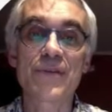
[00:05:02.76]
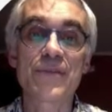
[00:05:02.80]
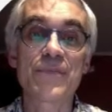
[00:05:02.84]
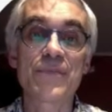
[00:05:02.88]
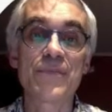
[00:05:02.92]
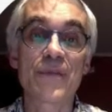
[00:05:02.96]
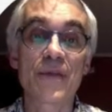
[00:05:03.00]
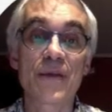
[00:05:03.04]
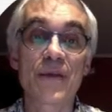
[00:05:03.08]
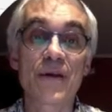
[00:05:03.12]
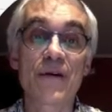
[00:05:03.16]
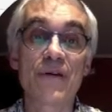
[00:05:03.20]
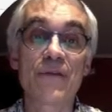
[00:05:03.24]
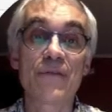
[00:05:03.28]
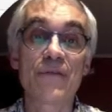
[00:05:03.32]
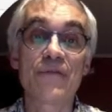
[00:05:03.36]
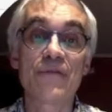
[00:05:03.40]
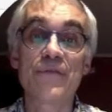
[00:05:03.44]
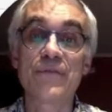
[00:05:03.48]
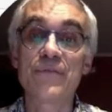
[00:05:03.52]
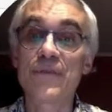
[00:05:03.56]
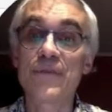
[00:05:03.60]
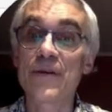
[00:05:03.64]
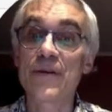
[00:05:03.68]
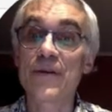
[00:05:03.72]
of
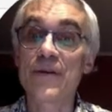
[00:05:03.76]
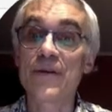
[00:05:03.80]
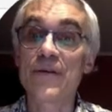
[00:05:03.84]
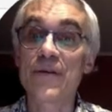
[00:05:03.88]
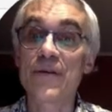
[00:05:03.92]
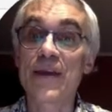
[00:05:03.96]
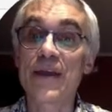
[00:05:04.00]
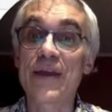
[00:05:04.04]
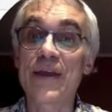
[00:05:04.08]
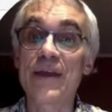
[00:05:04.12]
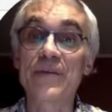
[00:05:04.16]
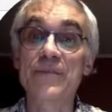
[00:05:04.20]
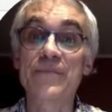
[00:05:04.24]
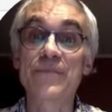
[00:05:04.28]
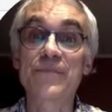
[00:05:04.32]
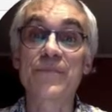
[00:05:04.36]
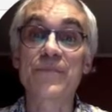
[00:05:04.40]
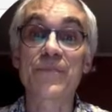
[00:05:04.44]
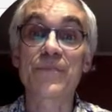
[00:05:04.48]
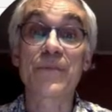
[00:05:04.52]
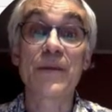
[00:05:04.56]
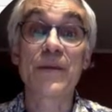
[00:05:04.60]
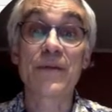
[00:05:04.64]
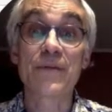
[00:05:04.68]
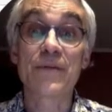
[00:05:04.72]
Iran
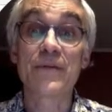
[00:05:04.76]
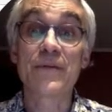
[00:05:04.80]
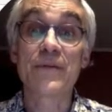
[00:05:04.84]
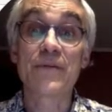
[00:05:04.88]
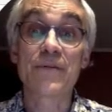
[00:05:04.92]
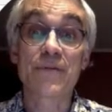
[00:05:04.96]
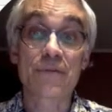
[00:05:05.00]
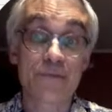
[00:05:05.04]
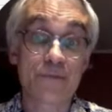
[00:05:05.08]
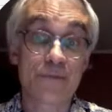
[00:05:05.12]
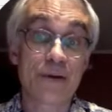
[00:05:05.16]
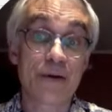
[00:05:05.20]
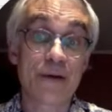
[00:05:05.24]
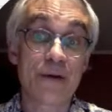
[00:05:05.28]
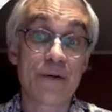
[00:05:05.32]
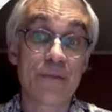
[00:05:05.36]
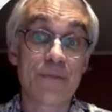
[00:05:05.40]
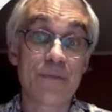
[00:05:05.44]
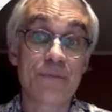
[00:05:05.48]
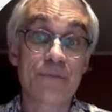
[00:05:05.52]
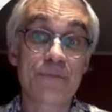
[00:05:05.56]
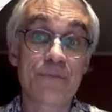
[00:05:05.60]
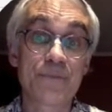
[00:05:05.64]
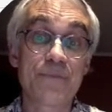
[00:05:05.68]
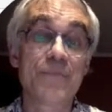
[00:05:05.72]

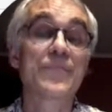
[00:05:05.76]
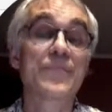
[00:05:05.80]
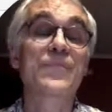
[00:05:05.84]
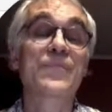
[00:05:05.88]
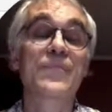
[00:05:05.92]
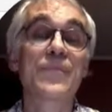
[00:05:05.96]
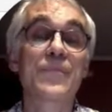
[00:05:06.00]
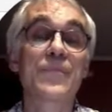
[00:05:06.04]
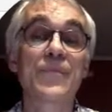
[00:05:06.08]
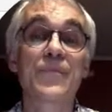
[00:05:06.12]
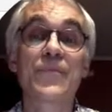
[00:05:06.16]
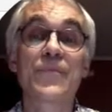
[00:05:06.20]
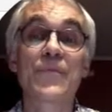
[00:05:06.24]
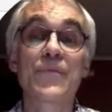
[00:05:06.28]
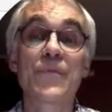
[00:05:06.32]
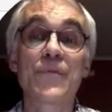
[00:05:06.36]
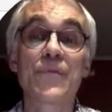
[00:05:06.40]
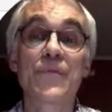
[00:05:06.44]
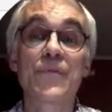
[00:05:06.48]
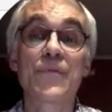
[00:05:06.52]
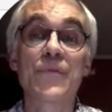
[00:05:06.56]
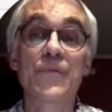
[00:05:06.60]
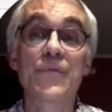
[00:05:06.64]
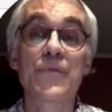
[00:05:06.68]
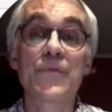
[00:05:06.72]
from
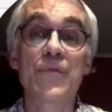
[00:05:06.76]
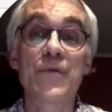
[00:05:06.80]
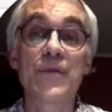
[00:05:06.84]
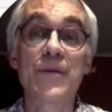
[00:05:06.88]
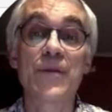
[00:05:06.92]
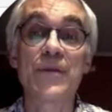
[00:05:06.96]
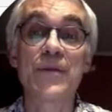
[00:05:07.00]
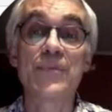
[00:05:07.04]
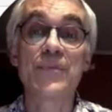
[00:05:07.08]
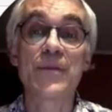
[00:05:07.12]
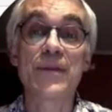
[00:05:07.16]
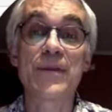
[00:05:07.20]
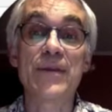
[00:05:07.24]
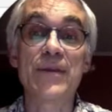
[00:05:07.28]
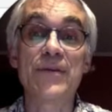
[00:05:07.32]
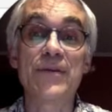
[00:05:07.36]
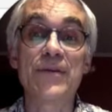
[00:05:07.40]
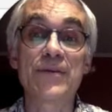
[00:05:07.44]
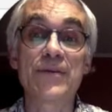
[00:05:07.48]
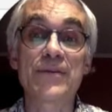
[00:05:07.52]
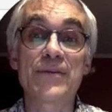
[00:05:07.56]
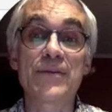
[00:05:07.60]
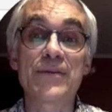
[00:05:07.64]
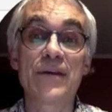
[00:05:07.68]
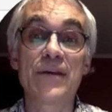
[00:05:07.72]
20
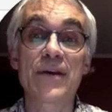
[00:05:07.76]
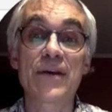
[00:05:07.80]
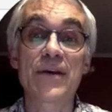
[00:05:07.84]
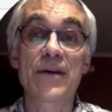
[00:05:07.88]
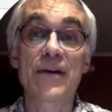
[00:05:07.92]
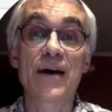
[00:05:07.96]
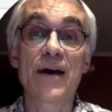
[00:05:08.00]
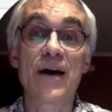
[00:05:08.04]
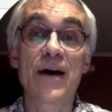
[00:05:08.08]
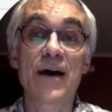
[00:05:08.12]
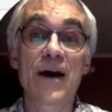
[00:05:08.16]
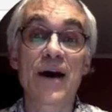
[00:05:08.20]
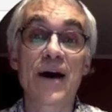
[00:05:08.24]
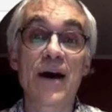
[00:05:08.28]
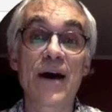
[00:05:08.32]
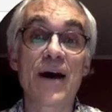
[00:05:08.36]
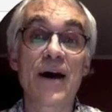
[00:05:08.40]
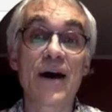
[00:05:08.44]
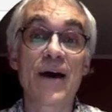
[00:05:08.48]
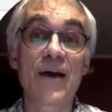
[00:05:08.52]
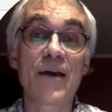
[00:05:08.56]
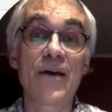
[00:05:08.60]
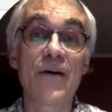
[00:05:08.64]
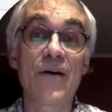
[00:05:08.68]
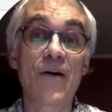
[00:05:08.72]
meters
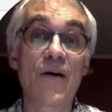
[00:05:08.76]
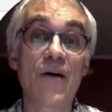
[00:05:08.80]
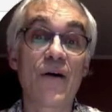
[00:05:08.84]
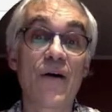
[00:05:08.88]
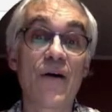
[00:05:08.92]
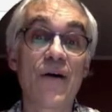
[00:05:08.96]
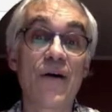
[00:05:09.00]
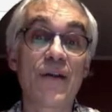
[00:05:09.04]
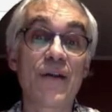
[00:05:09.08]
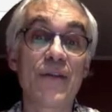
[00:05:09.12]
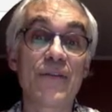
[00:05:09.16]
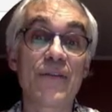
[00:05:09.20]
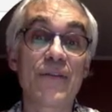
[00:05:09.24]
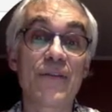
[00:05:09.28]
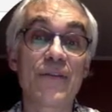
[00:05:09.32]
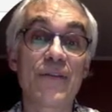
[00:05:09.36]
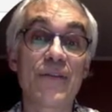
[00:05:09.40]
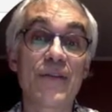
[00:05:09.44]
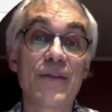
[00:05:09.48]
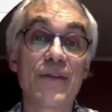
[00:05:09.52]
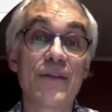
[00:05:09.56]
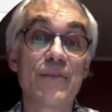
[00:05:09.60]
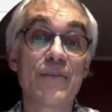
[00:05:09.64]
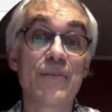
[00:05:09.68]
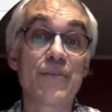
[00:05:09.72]
high on
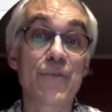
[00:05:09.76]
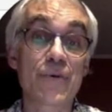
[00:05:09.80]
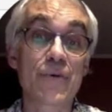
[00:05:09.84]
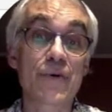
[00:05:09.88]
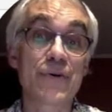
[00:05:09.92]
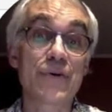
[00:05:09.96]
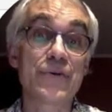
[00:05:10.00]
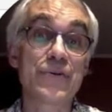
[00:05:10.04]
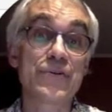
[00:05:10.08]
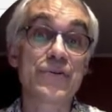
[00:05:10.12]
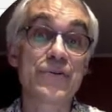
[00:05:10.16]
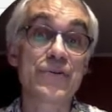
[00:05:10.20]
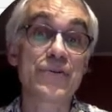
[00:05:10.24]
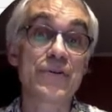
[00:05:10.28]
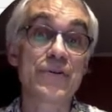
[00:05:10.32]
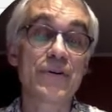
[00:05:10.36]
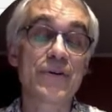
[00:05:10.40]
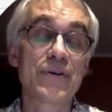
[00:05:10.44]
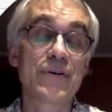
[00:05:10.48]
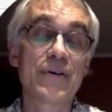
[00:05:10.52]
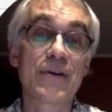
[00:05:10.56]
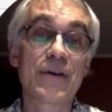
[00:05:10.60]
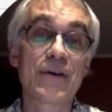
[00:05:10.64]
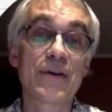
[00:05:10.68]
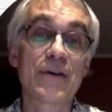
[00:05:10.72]
the Burj
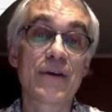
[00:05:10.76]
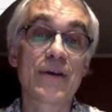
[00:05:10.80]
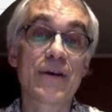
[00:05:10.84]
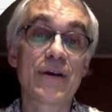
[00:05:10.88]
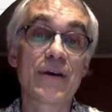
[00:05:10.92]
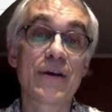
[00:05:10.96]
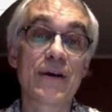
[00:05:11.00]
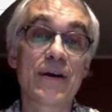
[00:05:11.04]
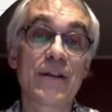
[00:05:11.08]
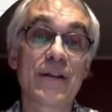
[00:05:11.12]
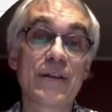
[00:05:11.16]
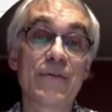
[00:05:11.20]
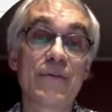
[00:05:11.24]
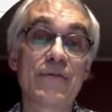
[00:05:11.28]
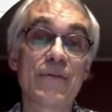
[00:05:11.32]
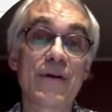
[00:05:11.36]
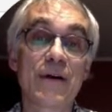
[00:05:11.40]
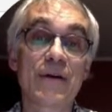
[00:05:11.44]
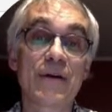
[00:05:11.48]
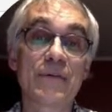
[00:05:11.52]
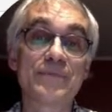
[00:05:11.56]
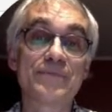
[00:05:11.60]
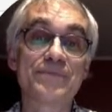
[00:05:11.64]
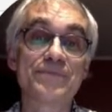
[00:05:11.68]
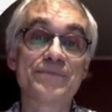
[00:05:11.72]
Khalifa.
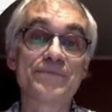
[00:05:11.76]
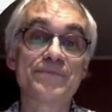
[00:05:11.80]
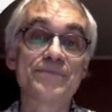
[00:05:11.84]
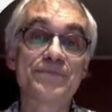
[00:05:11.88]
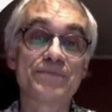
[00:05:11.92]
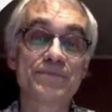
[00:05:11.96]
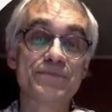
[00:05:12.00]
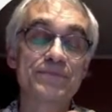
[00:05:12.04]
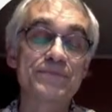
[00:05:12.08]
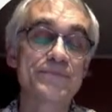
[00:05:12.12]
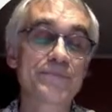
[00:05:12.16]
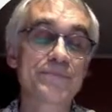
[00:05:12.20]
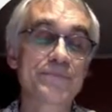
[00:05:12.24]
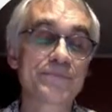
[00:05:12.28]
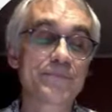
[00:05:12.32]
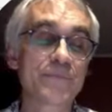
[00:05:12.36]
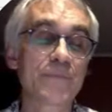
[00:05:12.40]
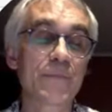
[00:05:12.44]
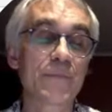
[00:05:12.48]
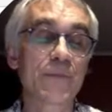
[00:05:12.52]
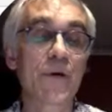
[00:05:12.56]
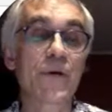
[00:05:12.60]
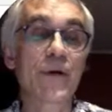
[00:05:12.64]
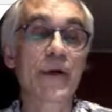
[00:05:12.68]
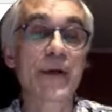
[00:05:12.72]

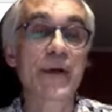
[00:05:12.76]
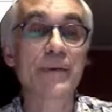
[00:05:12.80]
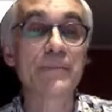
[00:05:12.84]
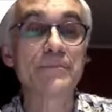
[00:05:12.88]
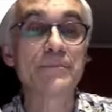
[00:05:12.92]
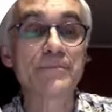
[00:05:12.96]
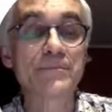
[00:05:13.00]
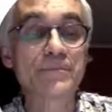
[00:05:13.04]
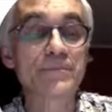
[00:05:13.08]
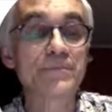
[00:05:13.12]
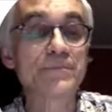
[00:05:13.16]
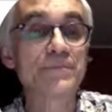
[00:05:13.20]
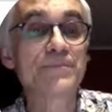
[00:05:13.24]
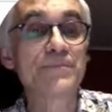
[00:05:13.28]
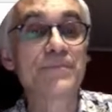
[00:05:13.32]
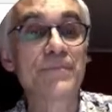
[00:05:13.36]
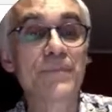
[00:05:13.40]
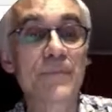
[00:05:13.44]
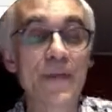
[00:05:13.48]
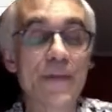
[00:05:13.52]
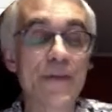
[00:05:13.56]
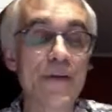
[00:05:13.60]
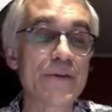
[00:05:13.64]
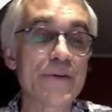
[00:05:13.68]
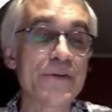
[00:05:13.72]
Okay,
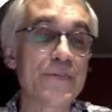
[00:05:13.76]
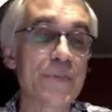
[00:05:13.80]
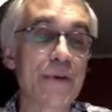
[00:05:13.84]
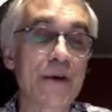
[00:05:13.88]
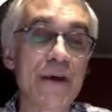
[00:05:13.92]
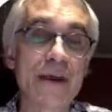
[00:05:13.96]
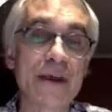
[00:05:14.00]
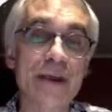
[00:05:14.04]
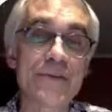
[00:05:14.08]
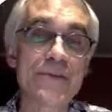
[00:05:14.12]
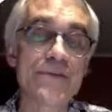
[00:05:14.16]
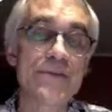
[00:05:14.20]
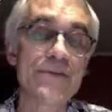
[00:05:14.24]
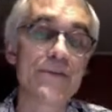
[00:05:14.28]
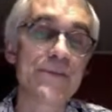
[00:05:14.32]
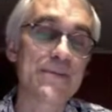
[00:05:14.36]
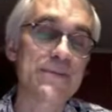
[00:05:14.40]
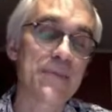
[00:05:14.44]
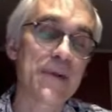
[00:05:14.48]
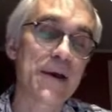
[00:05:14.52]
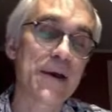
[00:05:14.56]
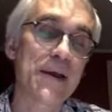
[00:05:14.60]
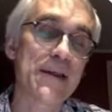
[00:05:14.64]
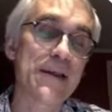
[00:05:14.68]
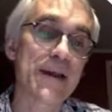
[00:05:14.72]
there's my answer, there's
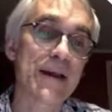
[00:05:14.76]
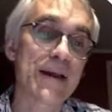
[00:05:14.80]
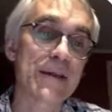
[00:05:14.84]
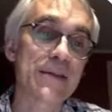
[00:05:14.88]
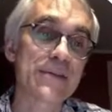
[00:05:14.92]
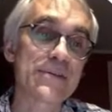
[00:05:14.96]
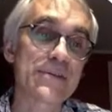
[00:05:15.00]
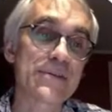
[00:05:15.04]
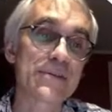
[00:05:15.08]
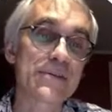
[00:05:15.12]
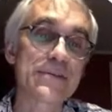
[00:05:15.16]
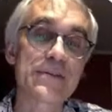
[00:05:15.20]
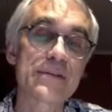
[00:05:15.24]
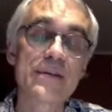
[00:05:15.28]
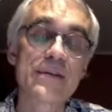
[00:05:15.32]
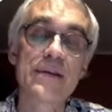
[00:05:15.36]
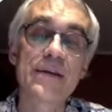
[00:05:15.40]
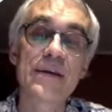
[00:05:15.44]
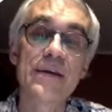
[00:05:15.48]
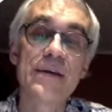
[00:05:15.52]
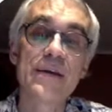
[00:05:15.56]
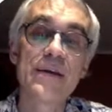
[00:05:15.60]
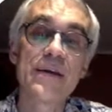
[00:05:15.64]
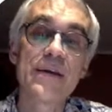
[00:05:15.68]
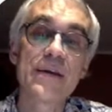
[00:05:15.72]
my analysis.
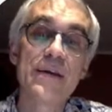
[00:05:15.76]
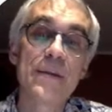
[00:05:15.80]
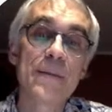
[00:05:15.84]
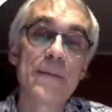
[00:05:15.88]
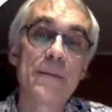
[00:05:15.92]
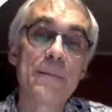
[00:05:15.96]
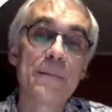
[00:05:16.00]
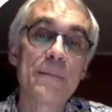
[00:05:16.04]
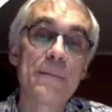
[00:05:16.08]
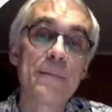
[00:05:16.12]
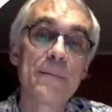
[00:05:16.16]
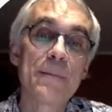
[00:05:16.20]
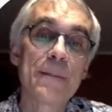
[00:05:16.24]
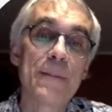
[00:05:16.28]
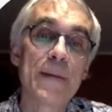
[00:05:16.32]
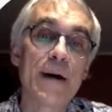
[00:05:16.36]
If